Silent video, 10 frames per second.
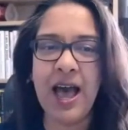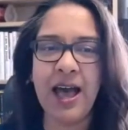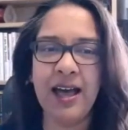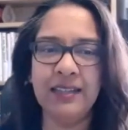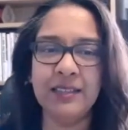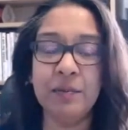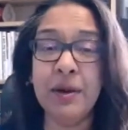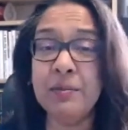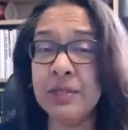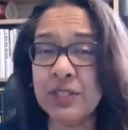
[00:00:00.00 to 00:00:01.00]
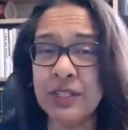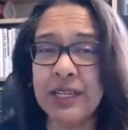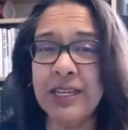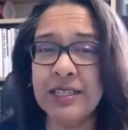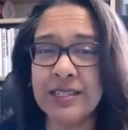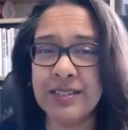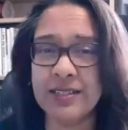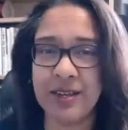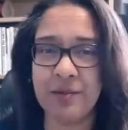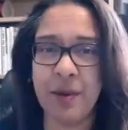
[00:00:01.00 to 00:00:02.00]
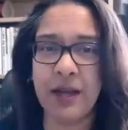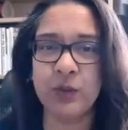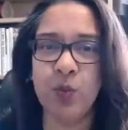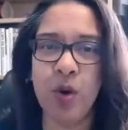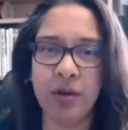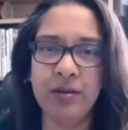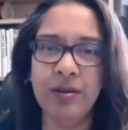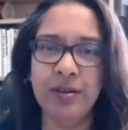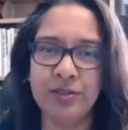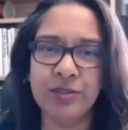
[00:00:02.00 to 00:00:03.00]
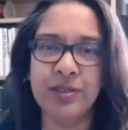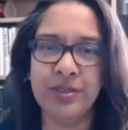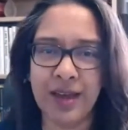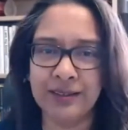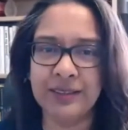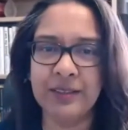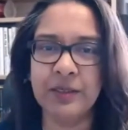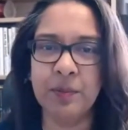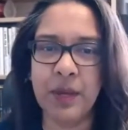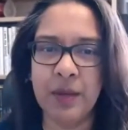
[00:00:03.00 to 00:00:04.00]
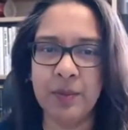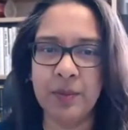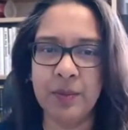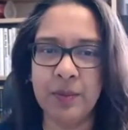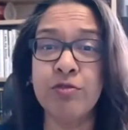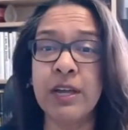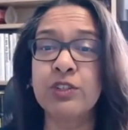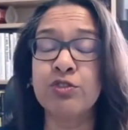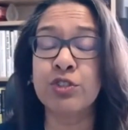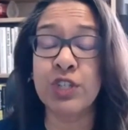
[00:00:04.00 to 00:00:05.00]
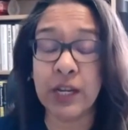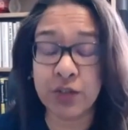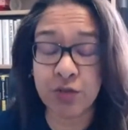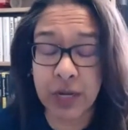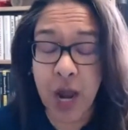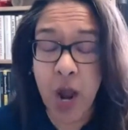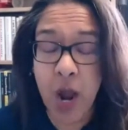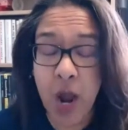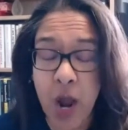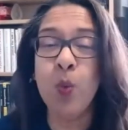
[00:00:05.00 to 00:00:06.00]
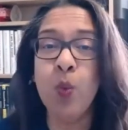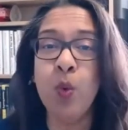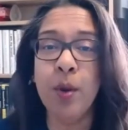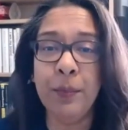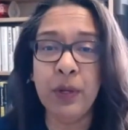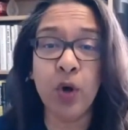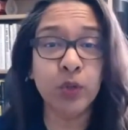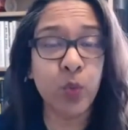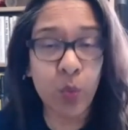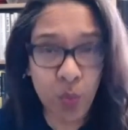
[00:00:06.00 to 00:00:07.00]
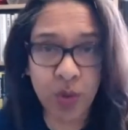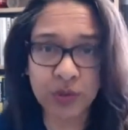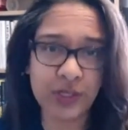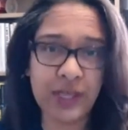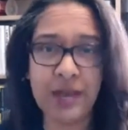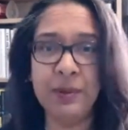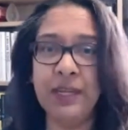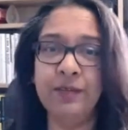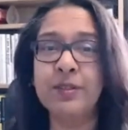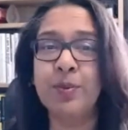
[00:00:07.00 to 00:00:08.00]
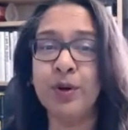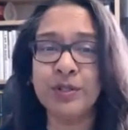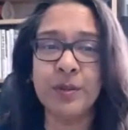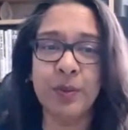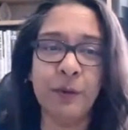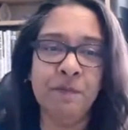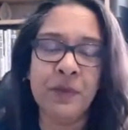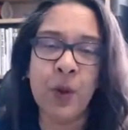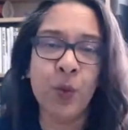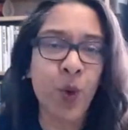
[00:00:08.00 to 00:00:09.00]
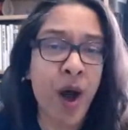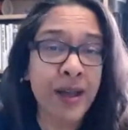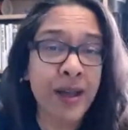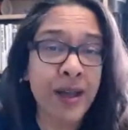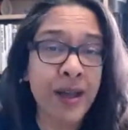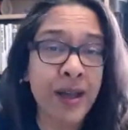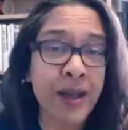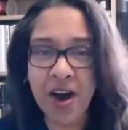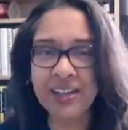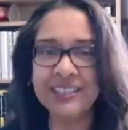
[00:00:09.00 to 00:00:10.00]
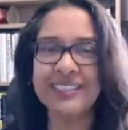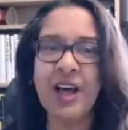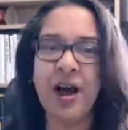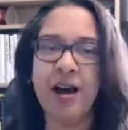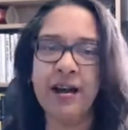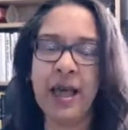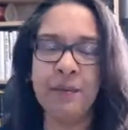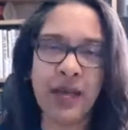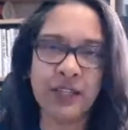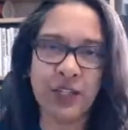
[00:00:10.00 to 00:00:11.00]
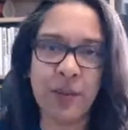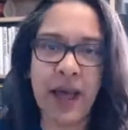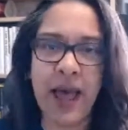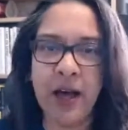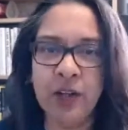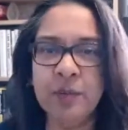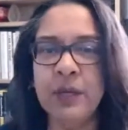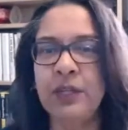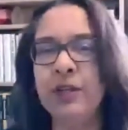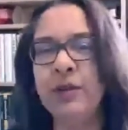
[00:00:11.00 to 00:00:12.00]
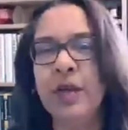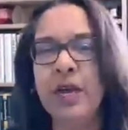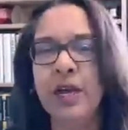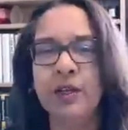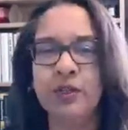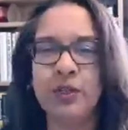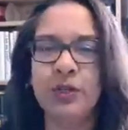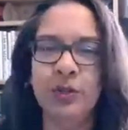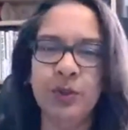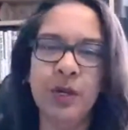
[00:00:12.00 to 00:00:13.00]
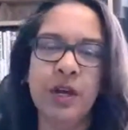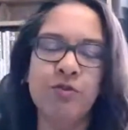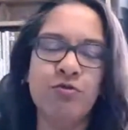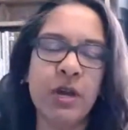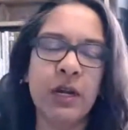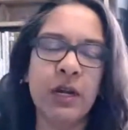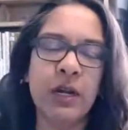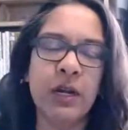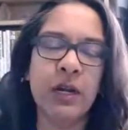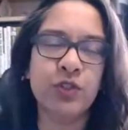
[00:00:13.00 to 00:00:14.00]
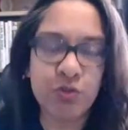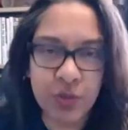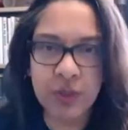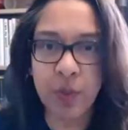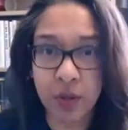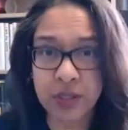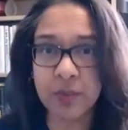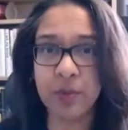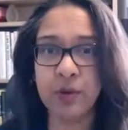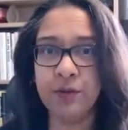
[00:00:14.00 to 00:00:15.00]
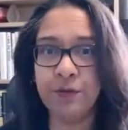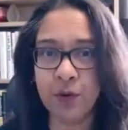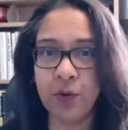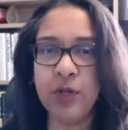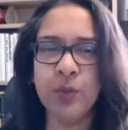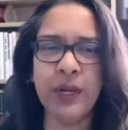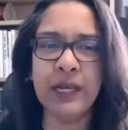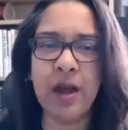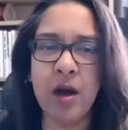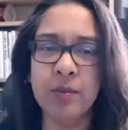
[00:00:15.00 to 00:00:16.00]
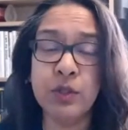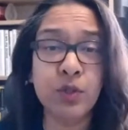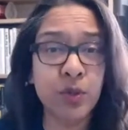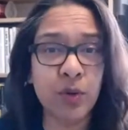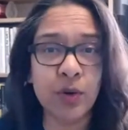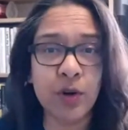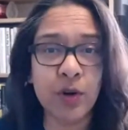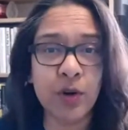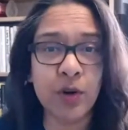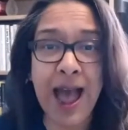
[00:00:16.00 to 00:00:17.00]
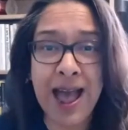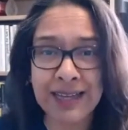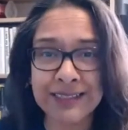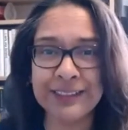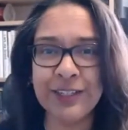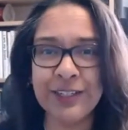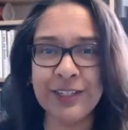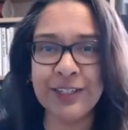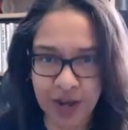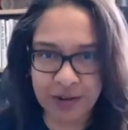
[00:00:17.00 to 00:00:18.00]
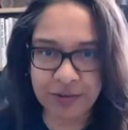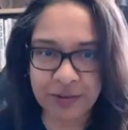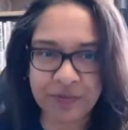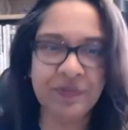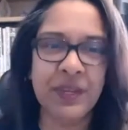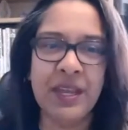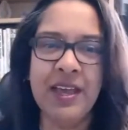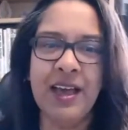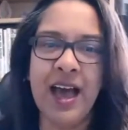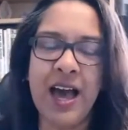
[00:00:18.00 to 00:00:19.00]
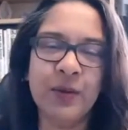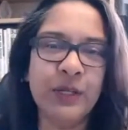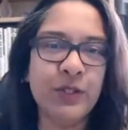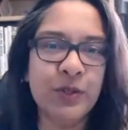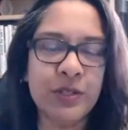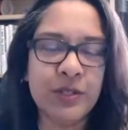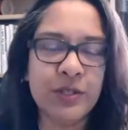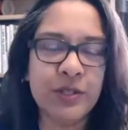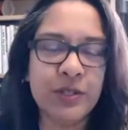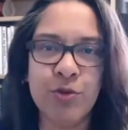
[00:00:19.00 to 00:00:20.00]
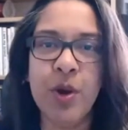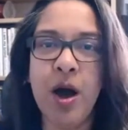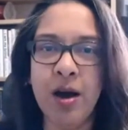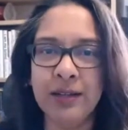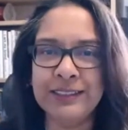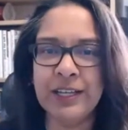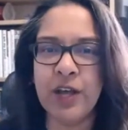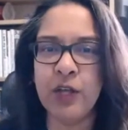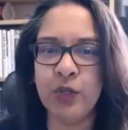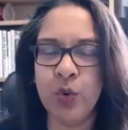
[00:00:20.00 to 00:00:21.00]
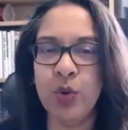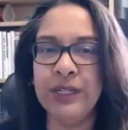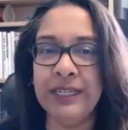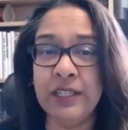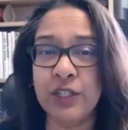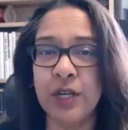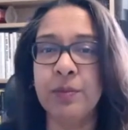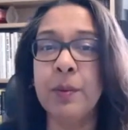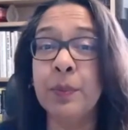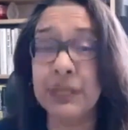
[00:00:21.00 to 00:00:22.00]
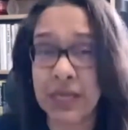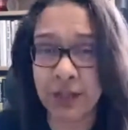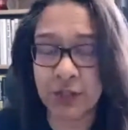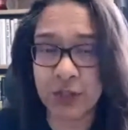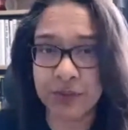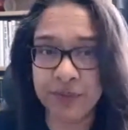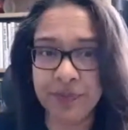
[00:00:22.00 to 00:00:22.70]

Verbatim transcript: And my mission is to impact 100,000 people's career trajectory beyond what they believe is possible. Why? Because I am passionate about helping you to realize what is truly possible for you when it comes to your career and your life. How do I do this? Through harnessing your leadership potential.